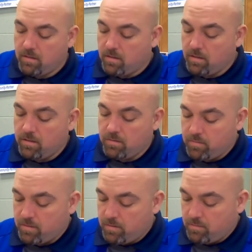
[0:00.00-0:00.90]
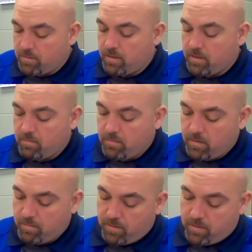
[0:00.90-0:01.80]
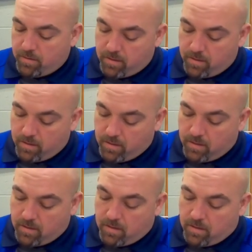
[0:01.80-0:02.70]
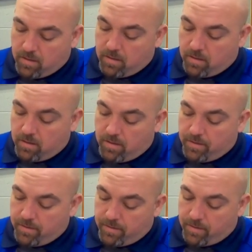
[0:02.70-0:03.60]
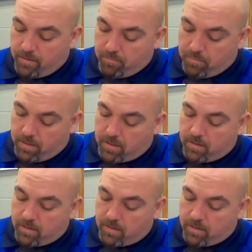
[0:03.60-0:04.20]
These ones we're gonna want to put on the bottom.